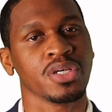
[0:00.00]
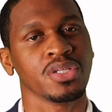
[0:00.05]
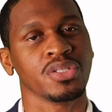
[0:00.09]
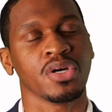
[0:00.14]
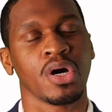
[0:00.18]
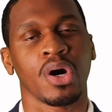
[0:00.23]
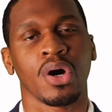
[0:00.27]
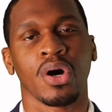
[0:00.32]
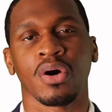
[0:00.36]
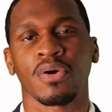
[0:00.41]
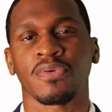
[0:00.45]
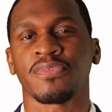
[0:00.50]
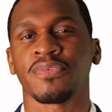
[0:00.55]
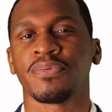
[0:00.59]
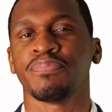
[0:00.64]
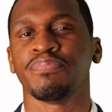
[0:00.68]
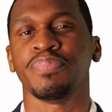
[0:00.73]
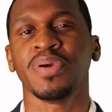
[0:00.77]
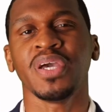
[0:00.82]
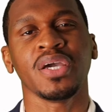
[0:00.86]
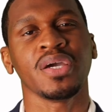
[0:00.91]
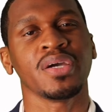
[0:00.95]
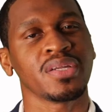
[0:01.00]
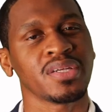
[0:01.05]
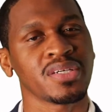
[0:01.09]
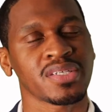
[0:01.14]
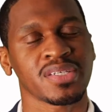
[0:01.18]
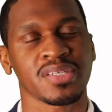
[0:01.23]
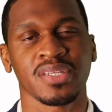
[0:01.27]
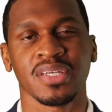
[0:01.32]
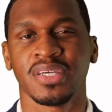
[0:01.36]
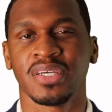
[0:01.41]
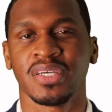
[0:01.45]
dog, from being a
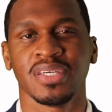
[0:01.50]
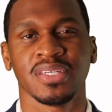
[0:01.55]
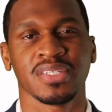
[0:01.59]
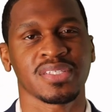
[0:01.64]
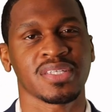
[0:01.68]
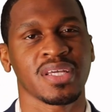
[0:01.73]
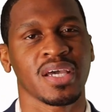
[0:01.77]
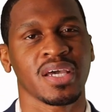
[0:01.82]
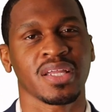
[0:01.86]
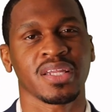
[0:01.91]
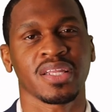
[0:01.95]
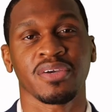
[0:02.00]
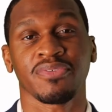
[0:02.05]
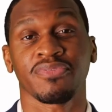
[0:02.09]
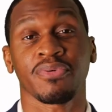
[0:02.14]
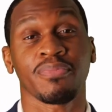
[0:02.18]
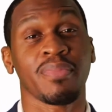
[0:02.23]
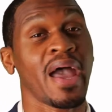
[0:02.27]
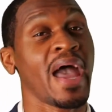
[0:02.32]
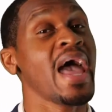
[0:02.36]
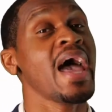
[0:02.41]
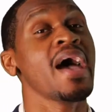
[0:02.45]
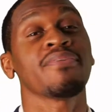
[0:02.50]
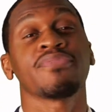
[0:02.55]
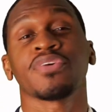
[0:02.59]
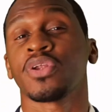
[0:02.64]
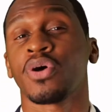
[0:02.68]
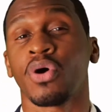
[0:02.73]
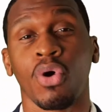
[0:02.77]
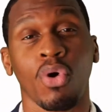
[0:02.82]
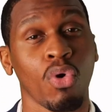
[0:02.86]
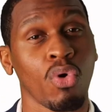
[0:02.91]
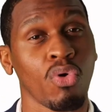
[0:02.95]
sneaky Stanley, from having a
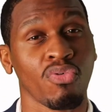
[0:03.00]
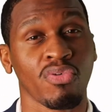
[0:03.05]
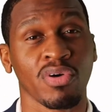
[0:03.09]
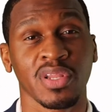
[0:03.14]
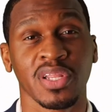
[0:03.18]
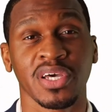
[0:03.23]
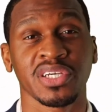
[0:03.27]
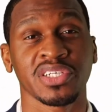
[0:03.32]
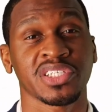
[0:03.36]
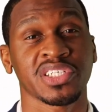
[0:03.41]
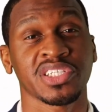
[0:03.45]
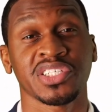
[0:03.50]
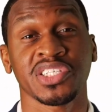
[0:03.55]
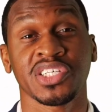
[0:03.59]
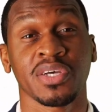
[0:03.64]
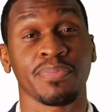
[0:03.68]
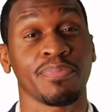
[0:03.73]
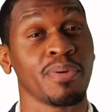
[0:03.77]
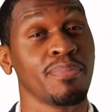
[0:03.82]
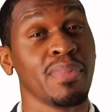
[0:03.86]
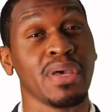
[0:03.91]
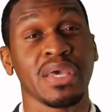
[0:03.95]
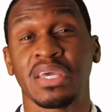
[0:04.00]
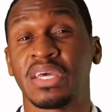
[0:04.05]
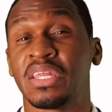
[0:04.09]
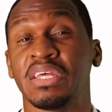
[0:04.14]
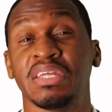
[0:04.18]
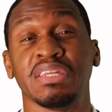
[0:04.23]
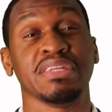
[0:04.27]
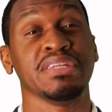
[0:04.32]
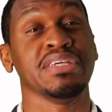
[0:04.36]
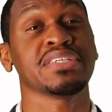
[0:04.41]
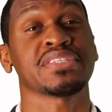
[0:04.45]
whole relationship and making
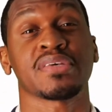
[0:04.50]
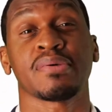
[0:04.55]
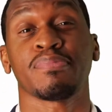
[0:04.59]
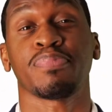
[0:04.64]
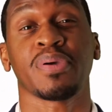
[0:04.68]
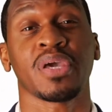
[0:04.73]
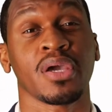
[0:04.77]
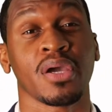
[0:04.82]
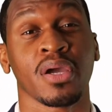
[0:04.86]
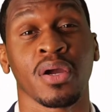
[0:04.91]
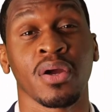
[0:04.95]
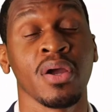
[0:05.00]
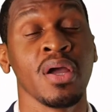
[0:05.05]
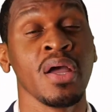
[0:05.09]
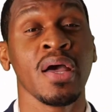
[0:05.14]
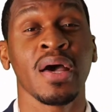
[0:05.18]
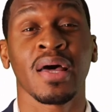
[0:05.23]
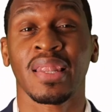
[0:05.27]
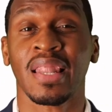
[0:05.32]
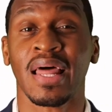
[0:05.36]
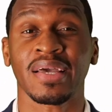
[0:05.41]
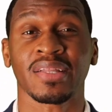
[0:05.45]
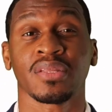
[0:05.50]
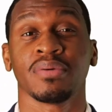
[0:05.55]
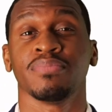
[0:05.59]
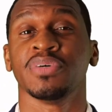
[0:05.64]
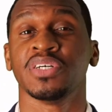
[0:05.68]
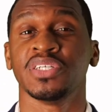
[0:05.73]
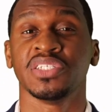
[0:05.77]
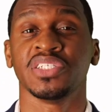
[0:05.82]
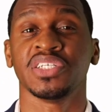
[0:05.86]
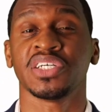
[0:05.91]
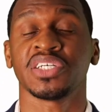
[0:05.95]
it disappear like the
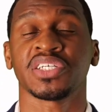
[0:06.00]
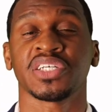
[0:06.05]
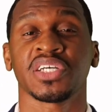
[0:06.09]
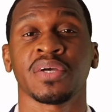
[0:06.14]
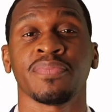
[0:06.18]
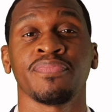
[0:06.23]
magician.